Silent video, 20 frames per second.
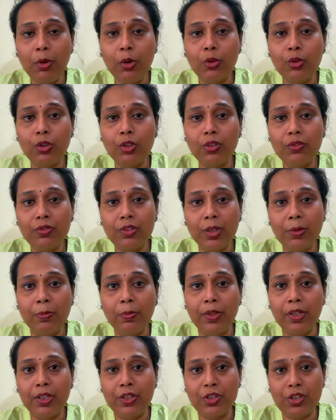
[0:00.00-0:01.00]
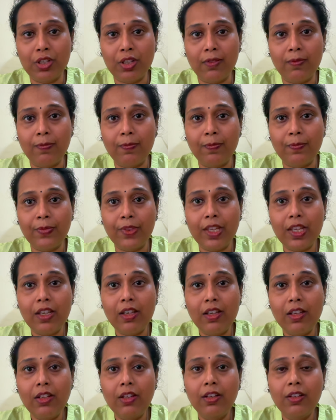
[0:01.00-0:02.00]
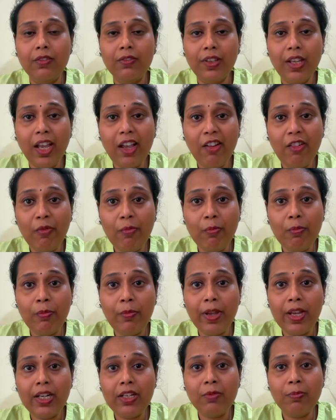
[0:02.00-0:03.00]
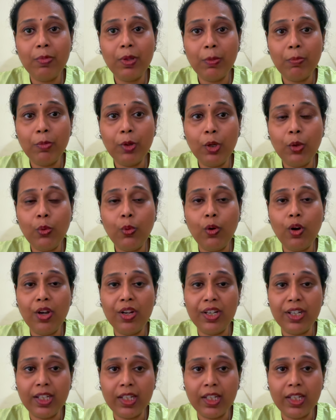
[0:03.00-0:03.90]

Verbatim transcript: out of depression we have met people who are